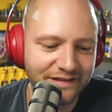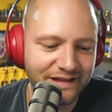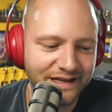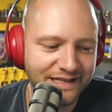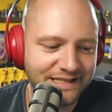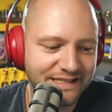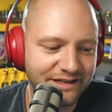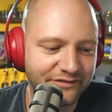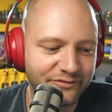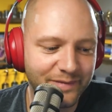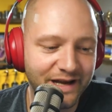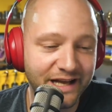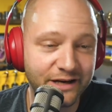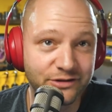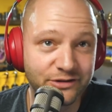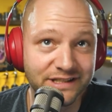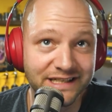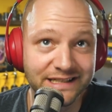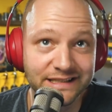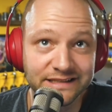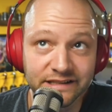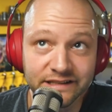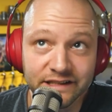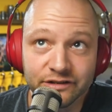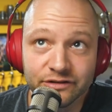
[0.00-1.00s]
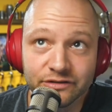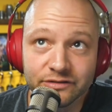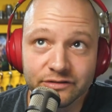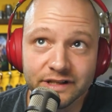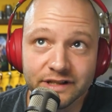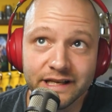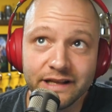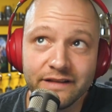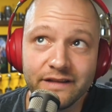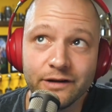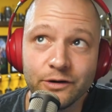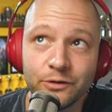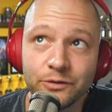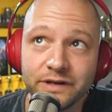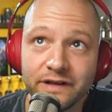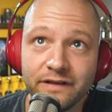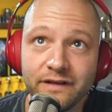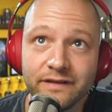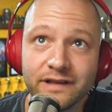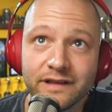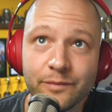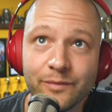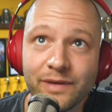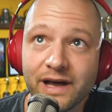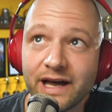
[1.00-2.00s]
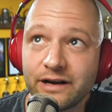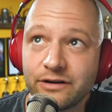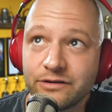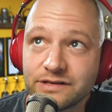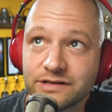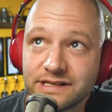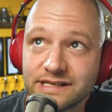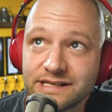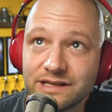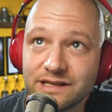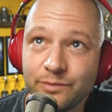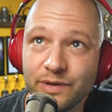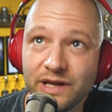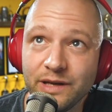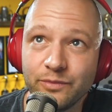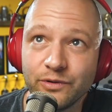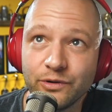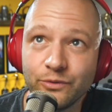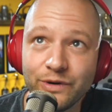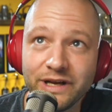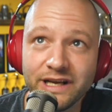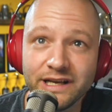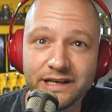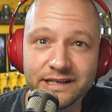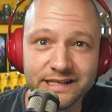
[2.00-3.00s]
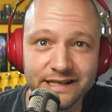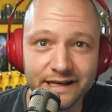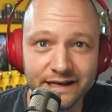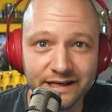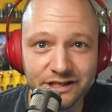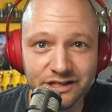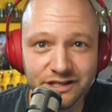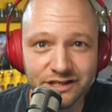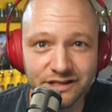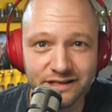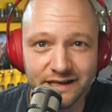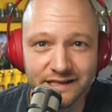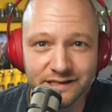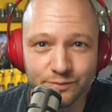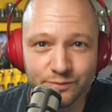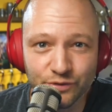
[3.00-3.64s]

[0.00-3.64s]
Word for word: of that stuff matters. Like literally the only thing that matters is the people we can touch as